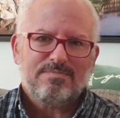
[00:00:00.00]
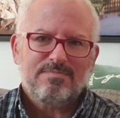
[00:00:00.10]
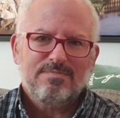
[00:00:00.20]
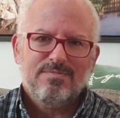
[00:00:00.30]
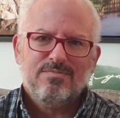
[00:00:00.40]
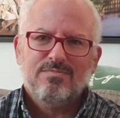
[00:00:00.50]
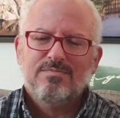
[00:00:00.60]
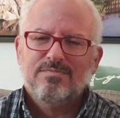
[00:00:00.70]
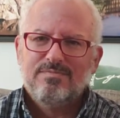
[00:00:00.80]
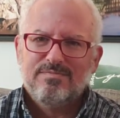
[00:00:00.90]

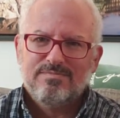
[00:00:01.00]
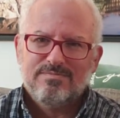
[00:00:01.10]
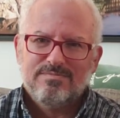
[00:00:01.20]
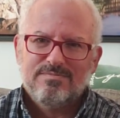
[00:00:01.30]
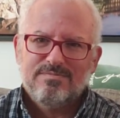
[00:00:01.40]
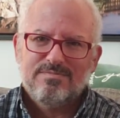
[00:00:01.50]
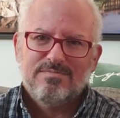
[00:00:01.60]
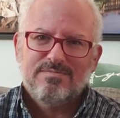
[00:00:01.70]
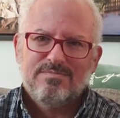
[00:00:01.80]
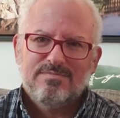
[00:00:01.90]

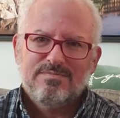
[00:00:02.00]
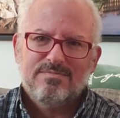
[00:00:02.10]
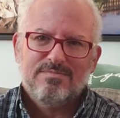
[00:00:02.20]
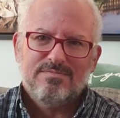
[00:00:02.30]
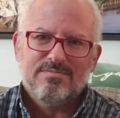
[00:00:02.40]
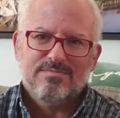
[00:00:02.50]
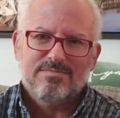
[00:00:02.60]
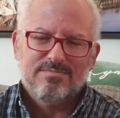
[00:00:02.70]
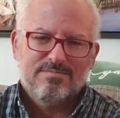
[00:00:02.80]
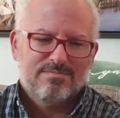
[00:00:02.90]

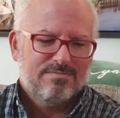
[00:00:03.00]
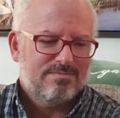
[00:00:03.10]
(silent)